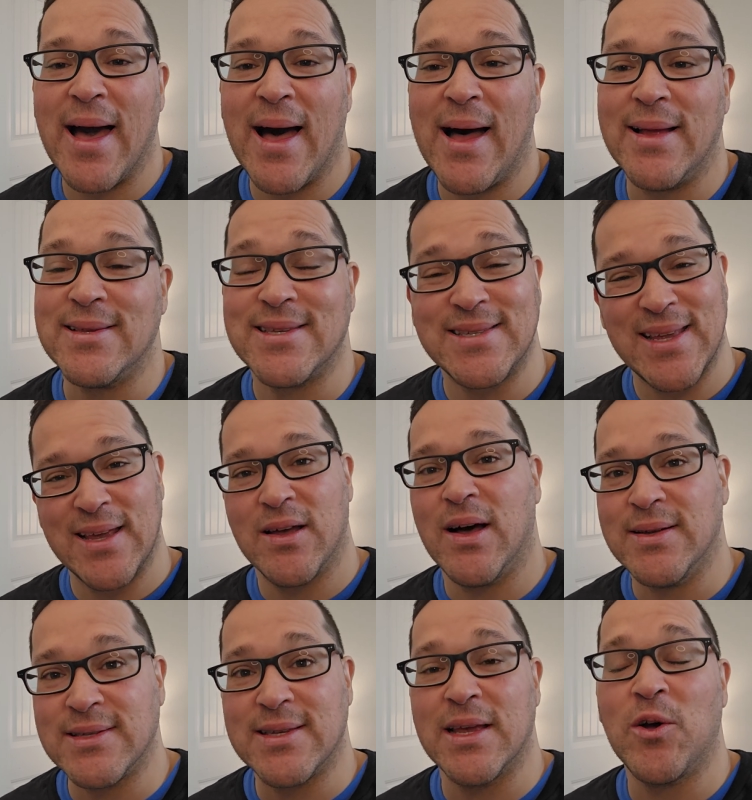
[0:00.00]
on a
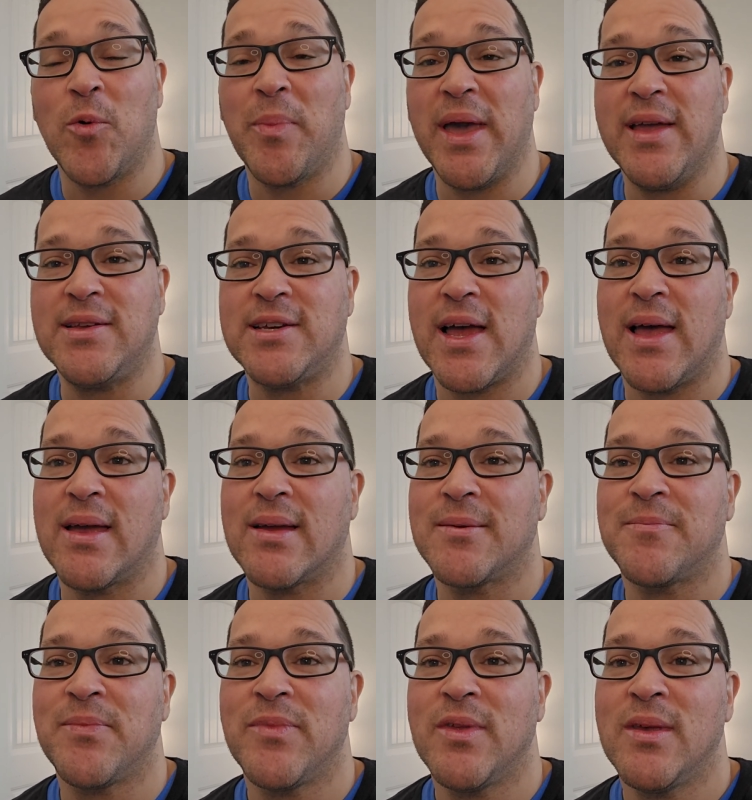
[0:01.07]
single paycheck,
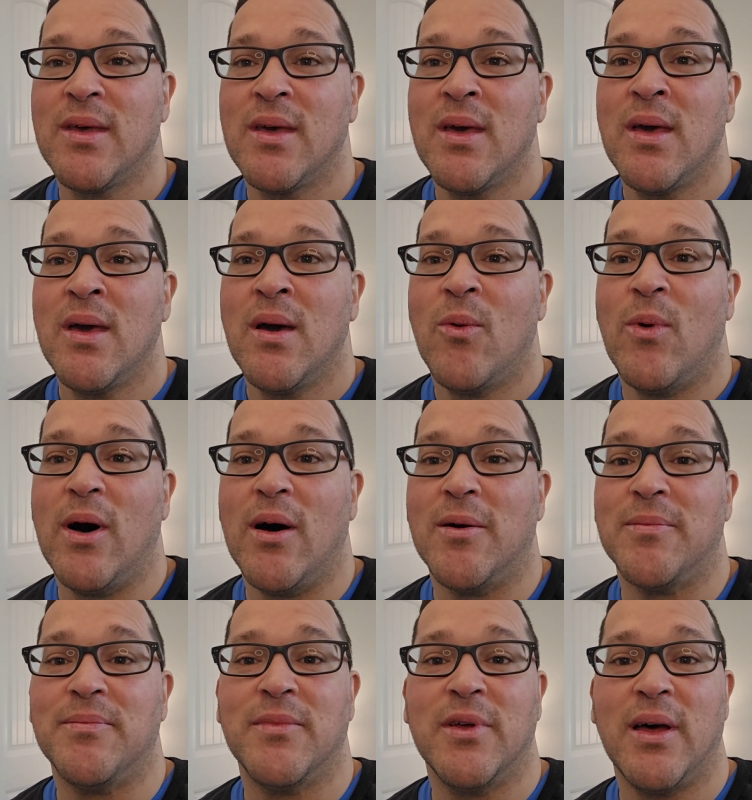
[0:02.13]

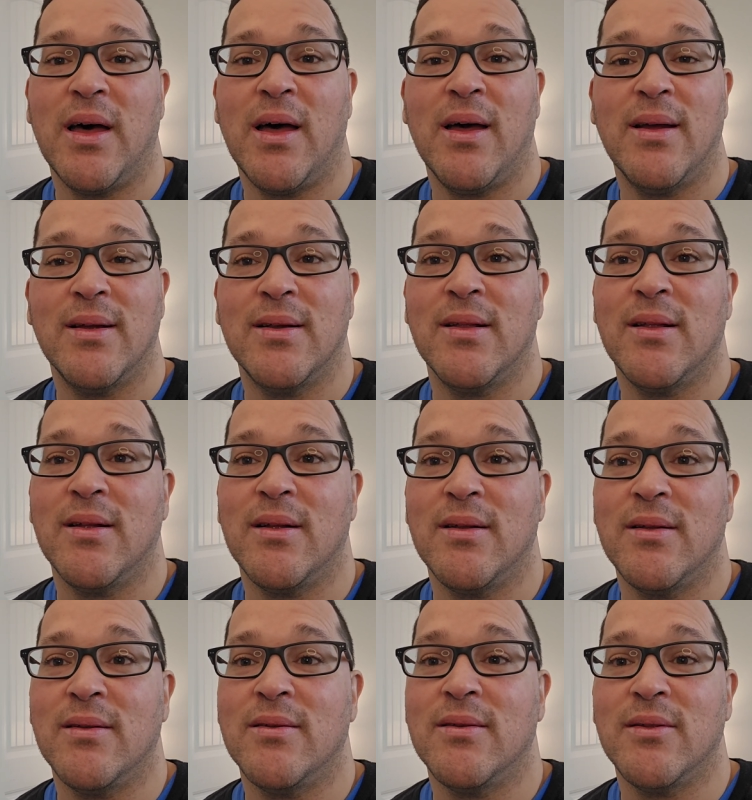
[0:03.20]
well,
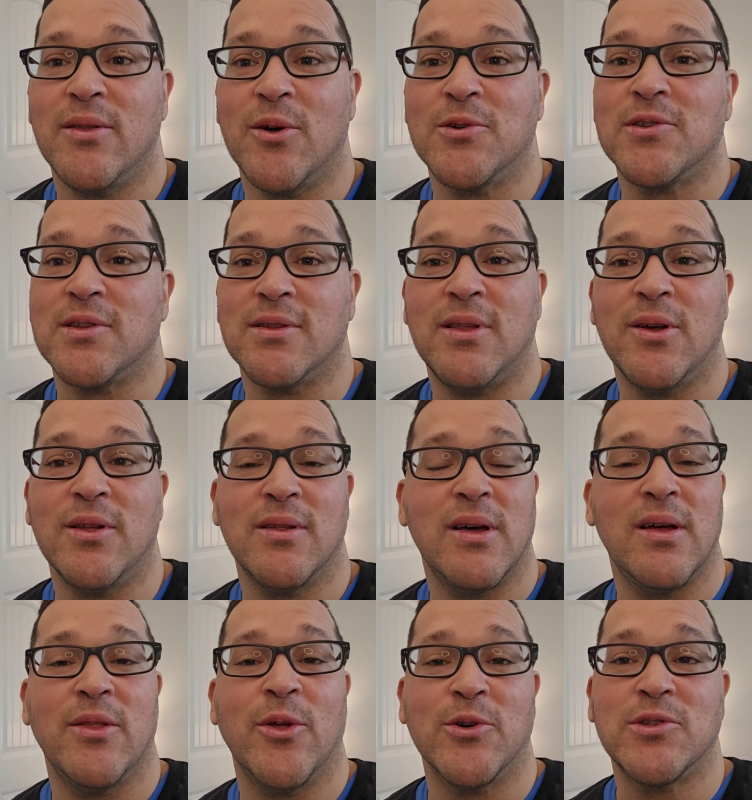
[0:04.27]

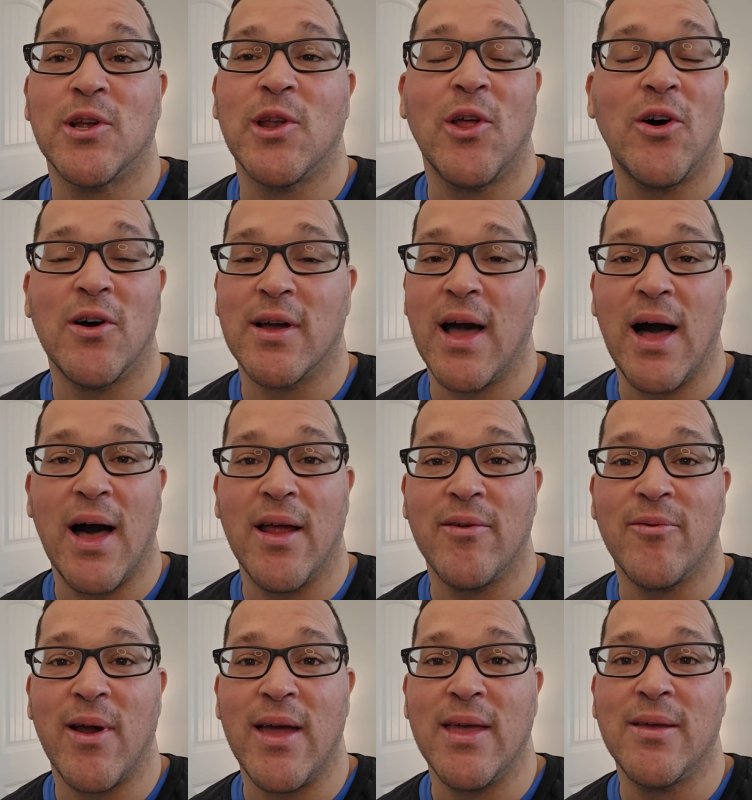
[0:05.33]
those are long gone,
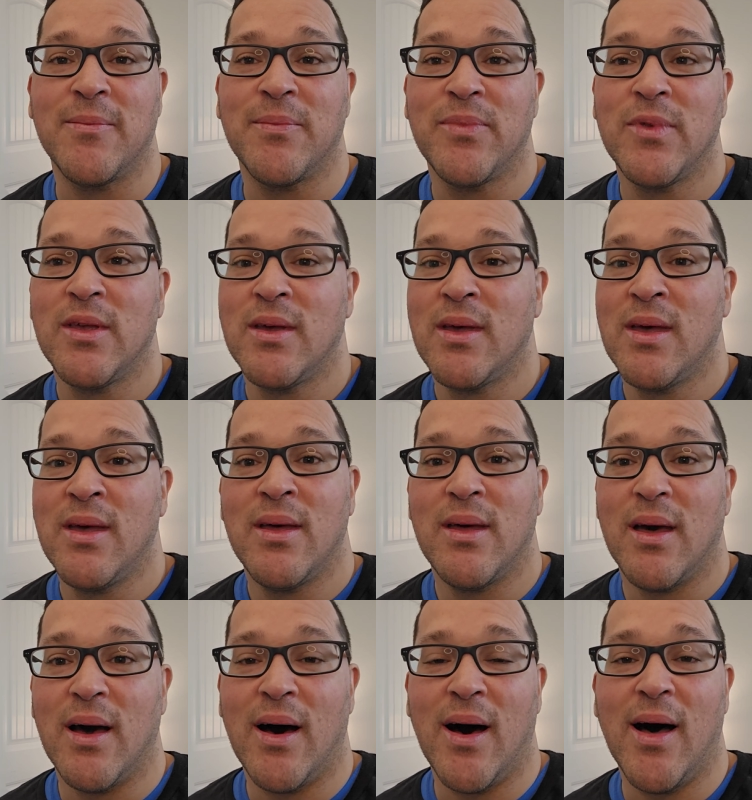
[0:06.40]
right?
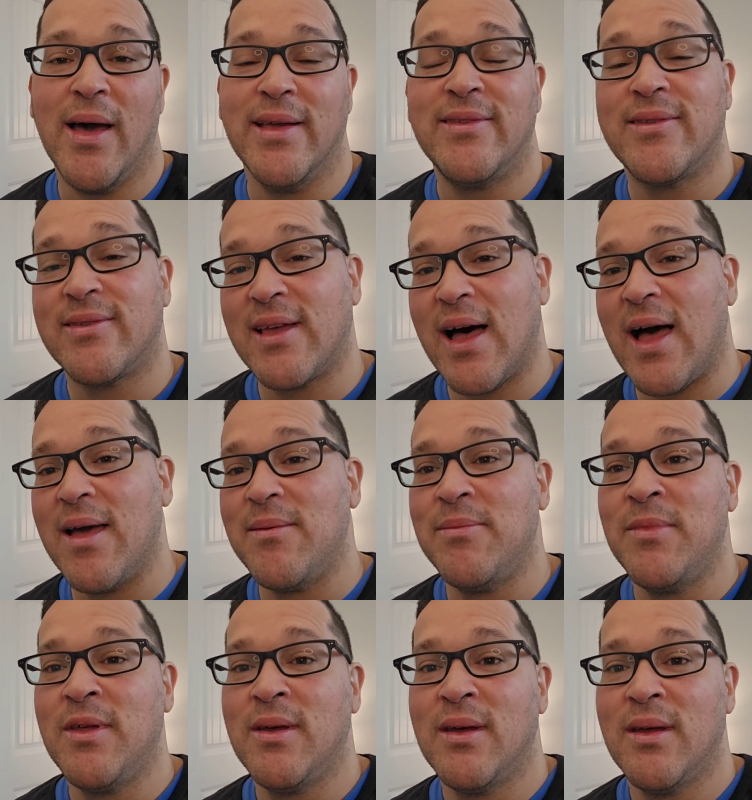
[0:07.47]
It's
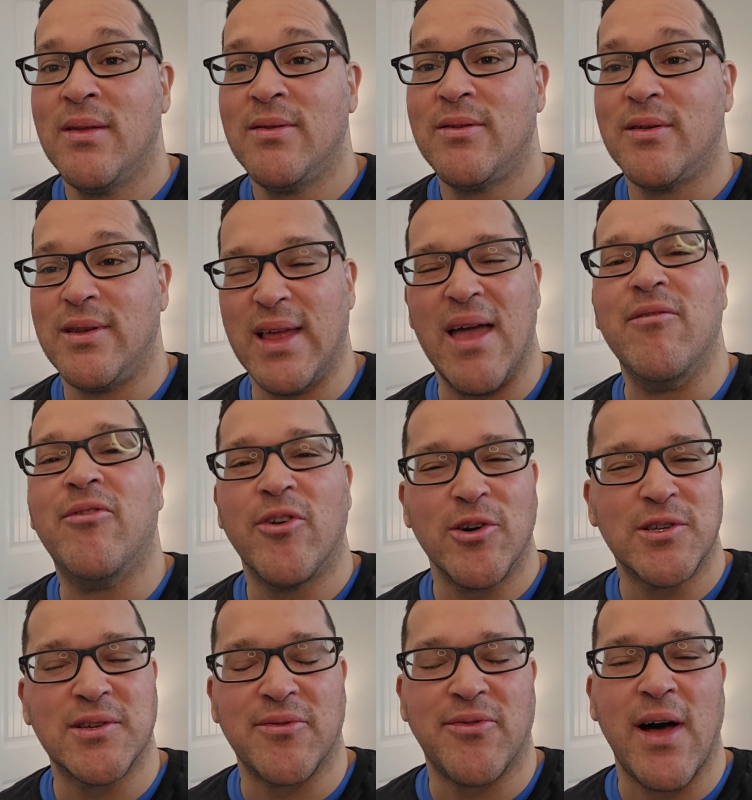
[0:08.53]
time to
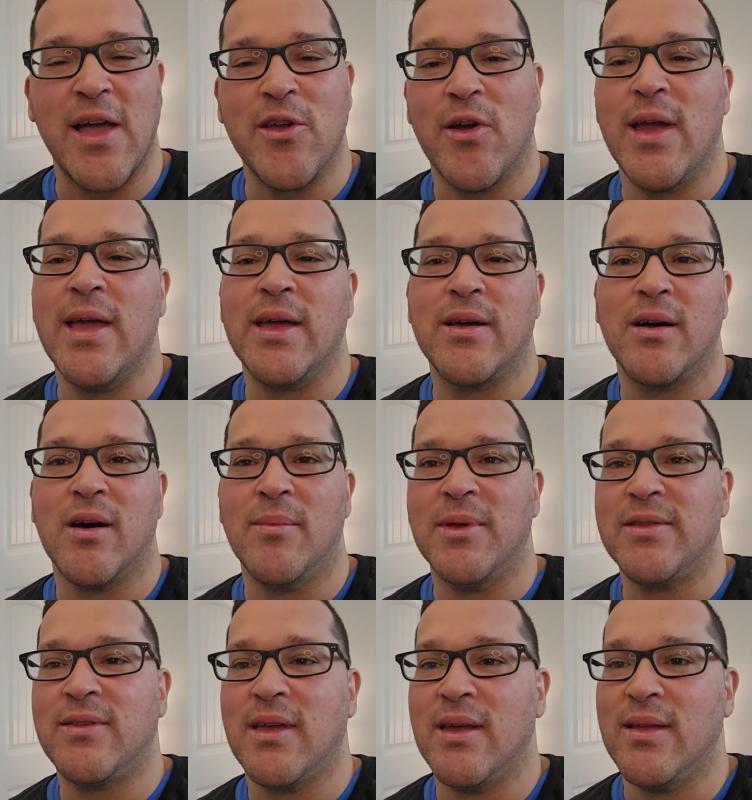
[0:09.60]
diversify your income.
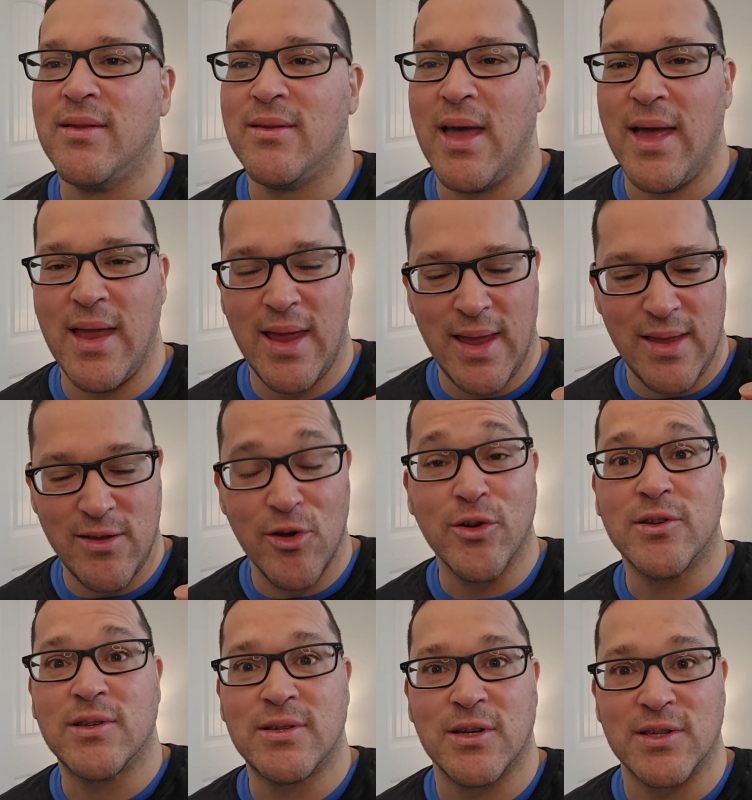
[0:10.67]
And you're
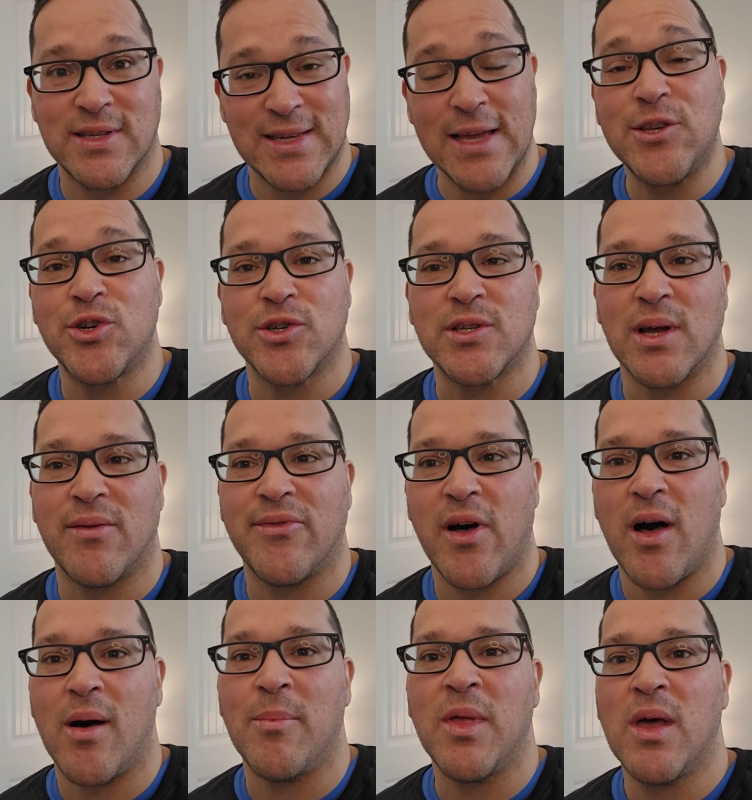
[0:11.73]
to set yourself
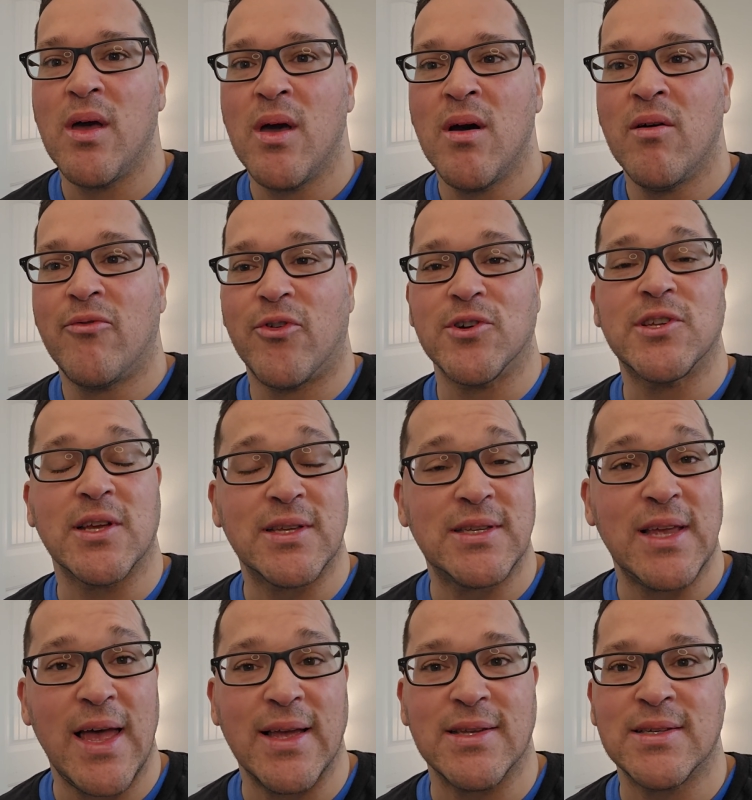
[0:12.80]
up for
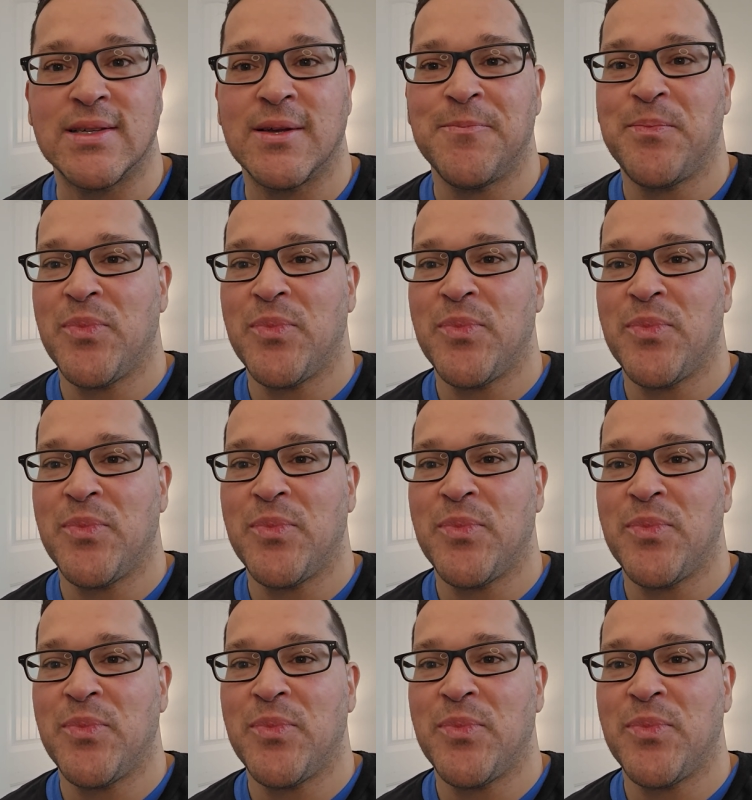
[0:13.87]
success.